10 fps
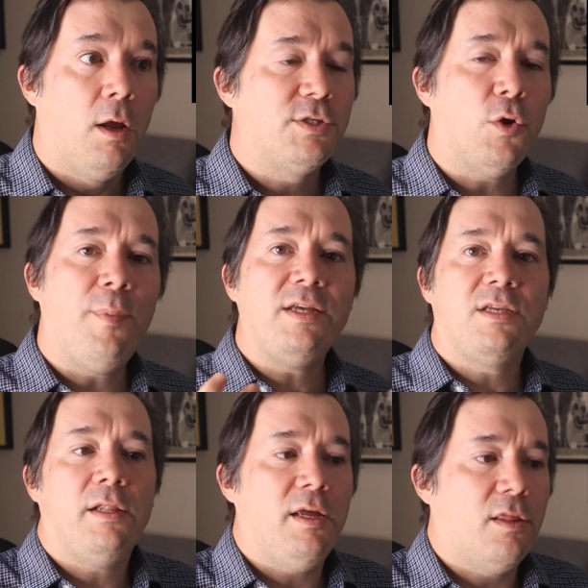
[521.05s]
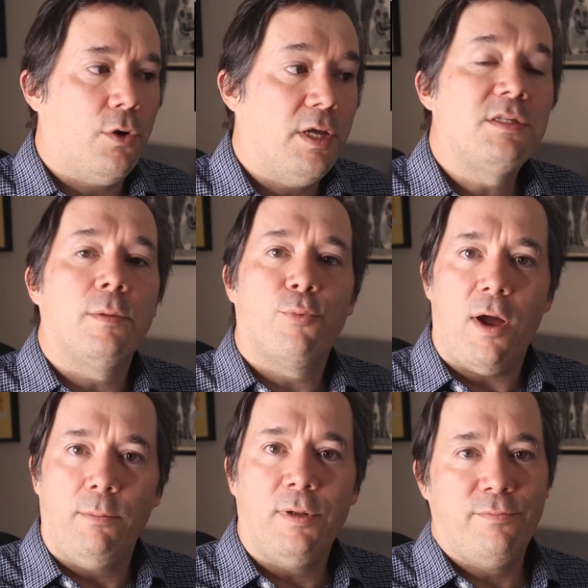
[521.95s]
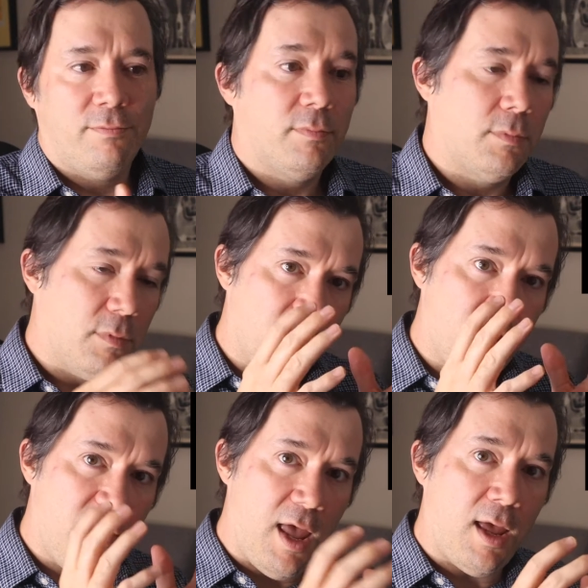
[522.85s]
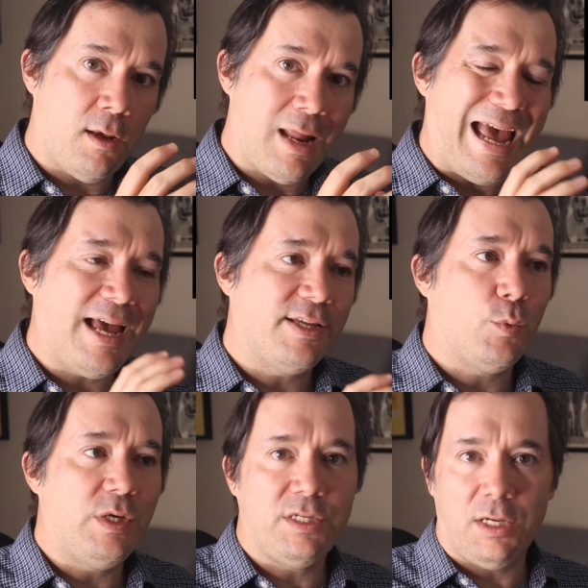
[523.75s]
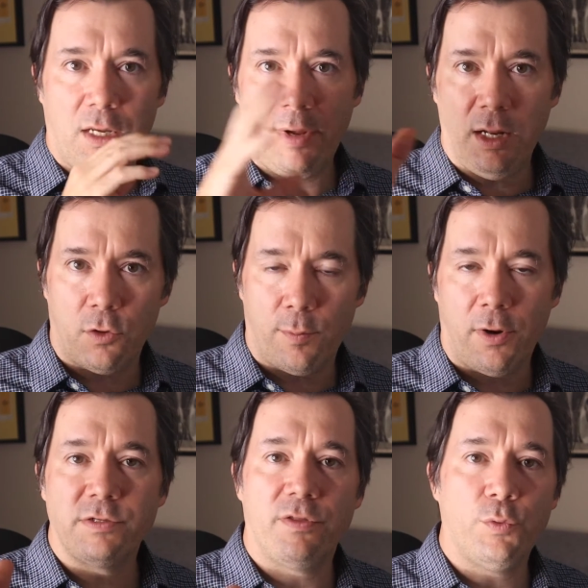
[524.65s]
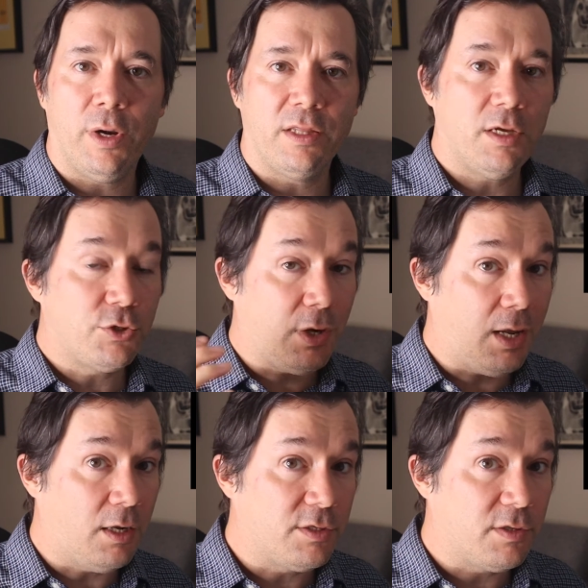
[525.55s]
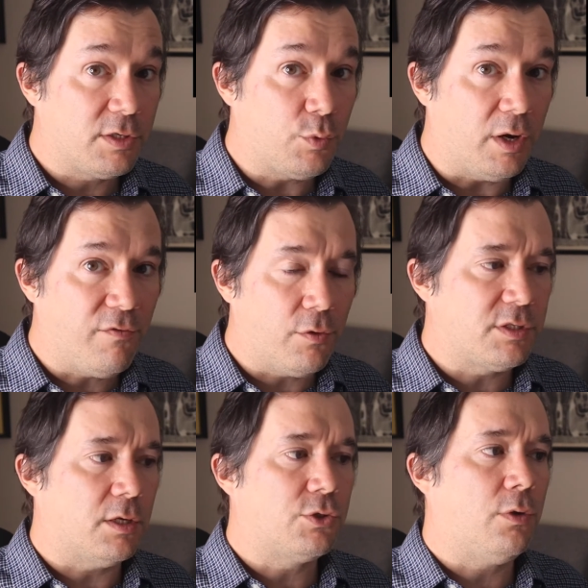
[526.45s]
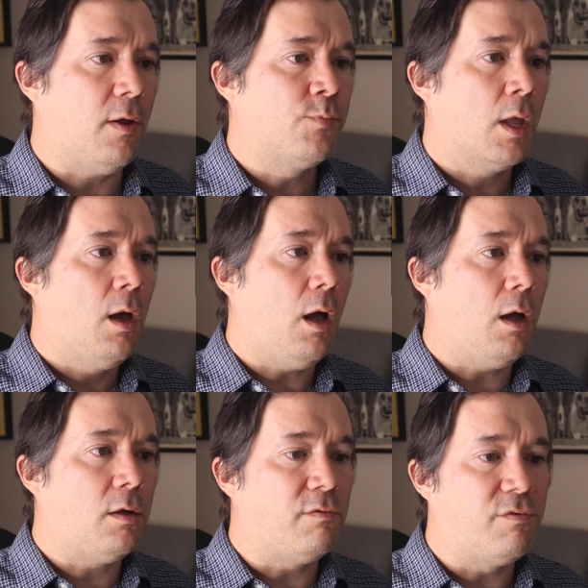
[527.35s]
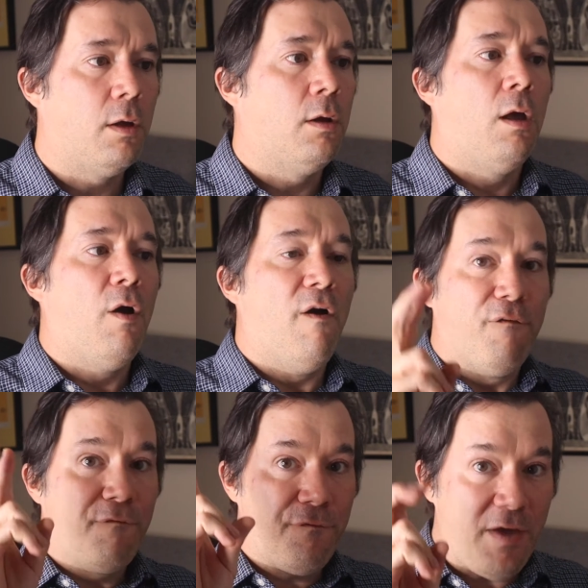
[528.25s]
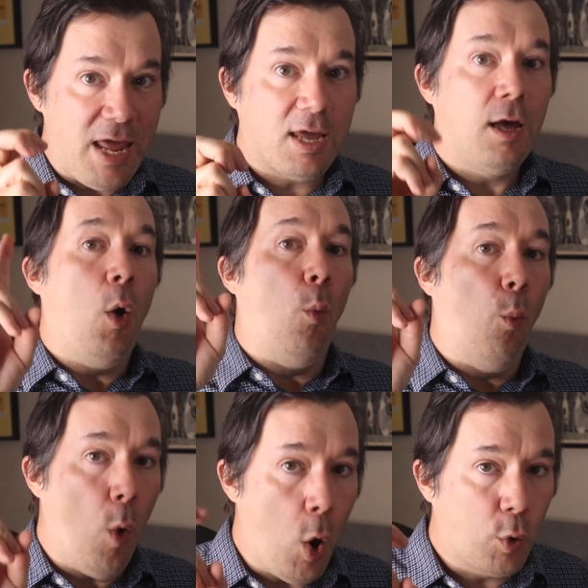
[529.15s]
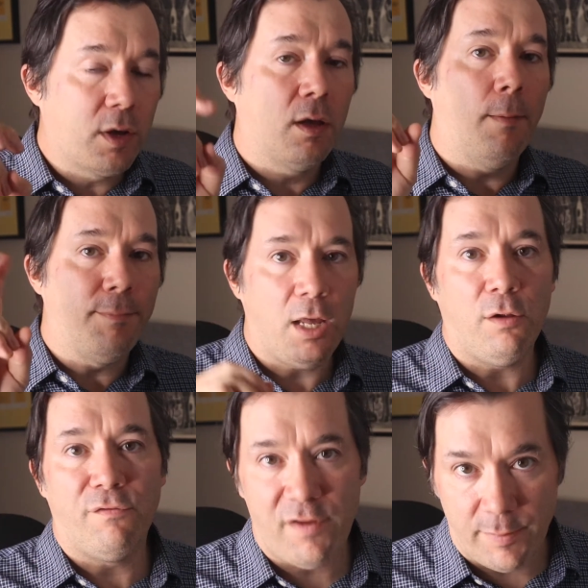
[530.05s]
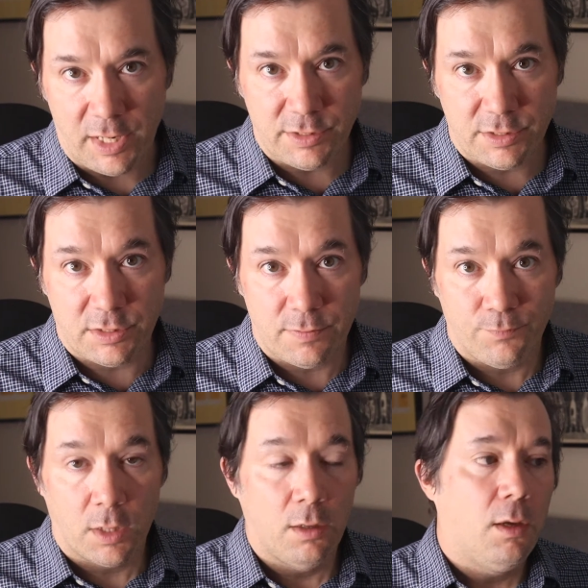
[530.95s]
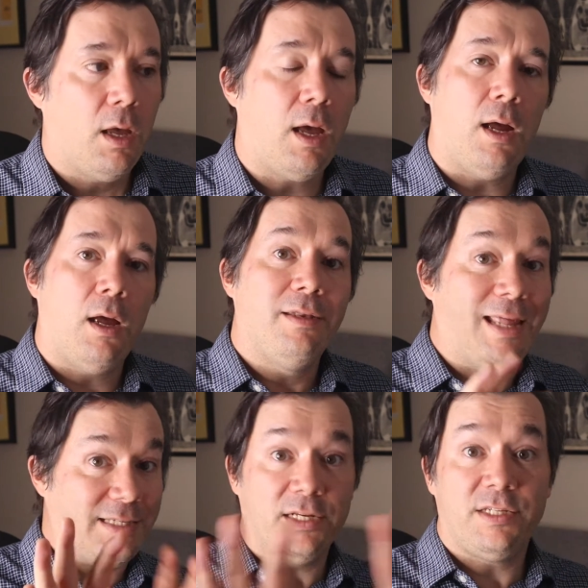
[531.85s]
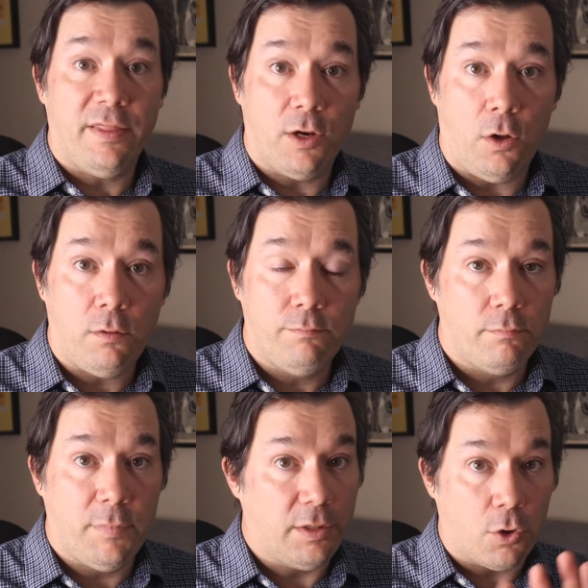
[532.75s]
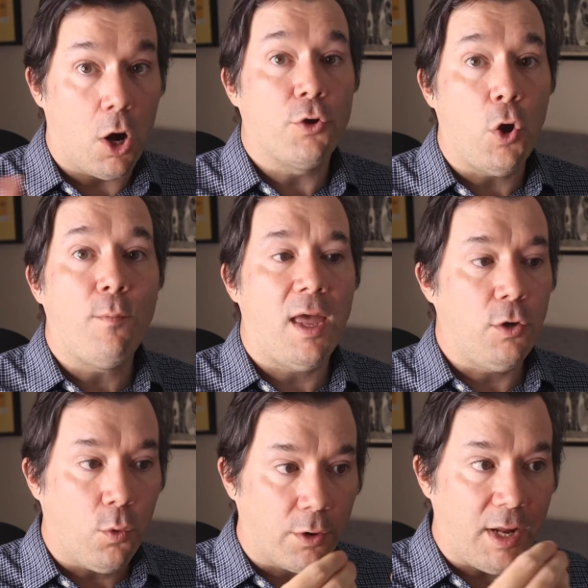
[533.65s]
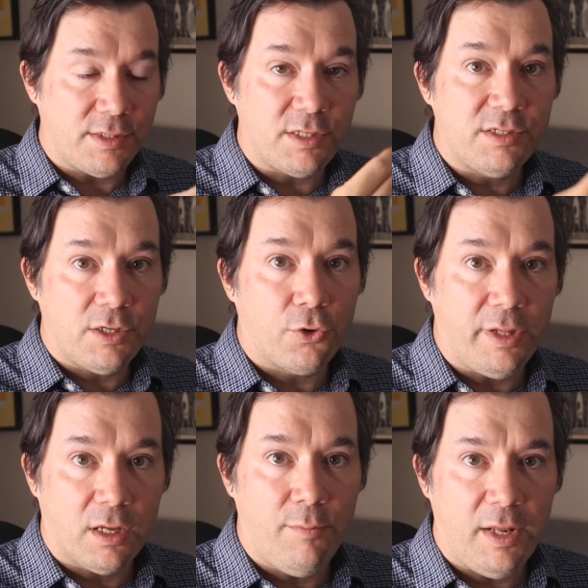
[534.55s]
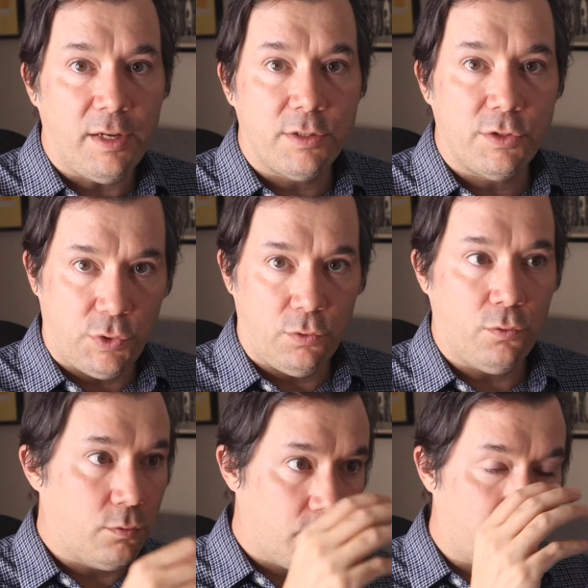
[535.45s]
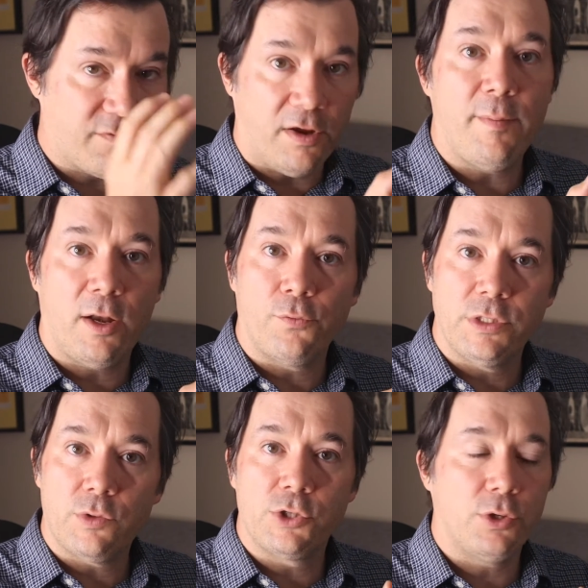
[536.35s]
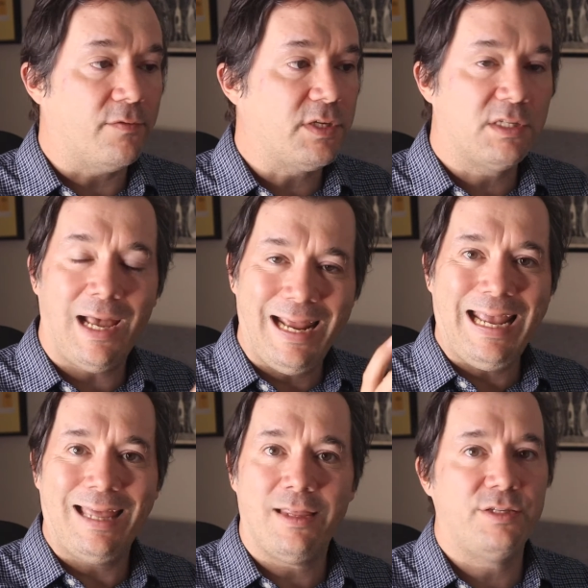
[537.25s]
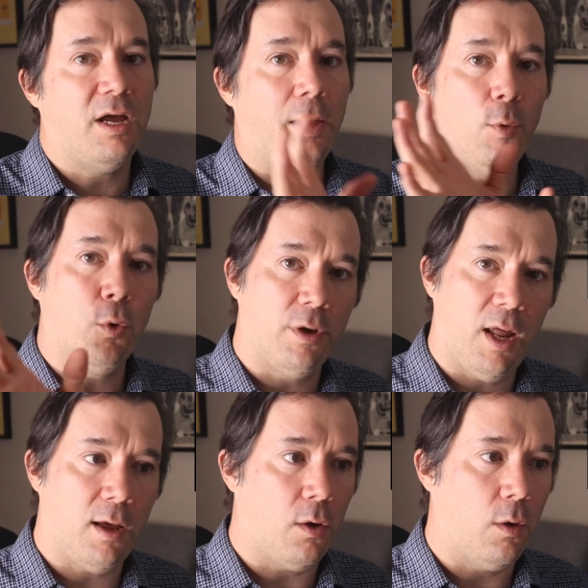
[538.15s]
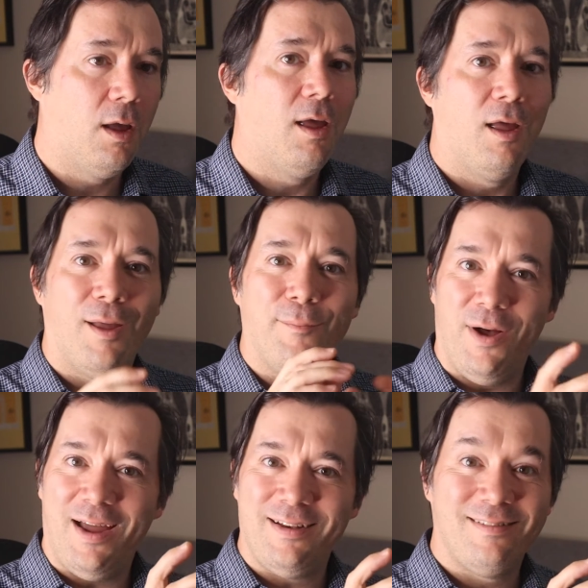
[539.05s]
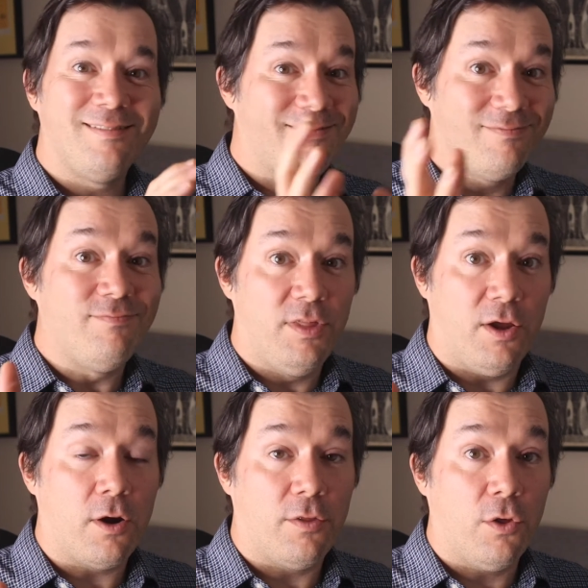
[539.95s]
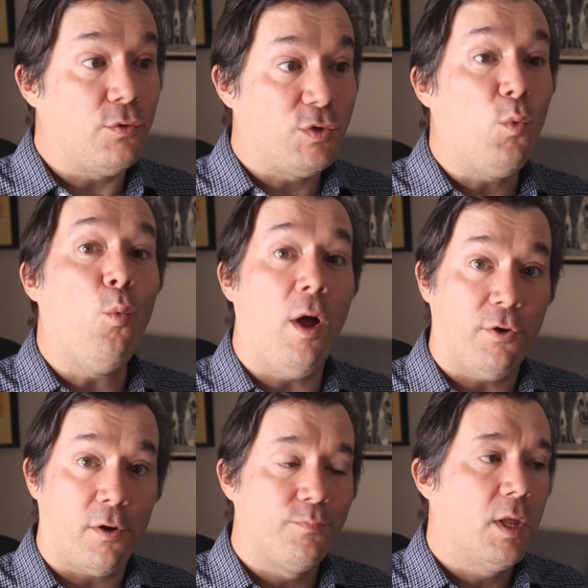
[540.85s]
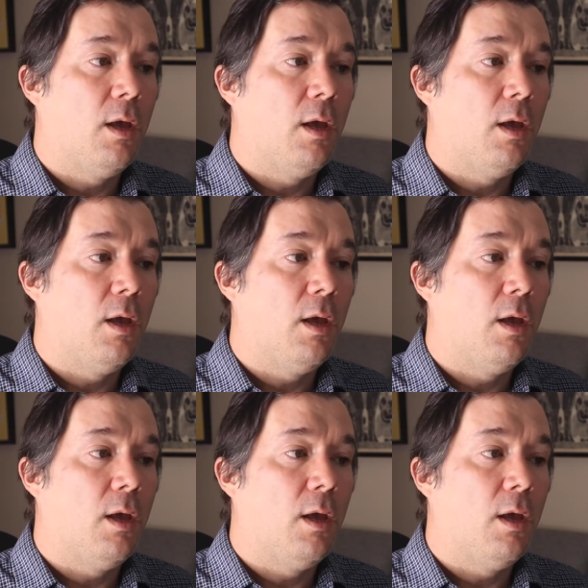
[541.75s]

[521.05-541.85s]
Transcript: So basically there is the problem then, as we see in many other parts of the 20th century and into the 21st century, of fake woke male feminists. That's not to say that there are no men who are not sincerely committed to the fundamental restructuring of society at this time or now, but there are those who wonder.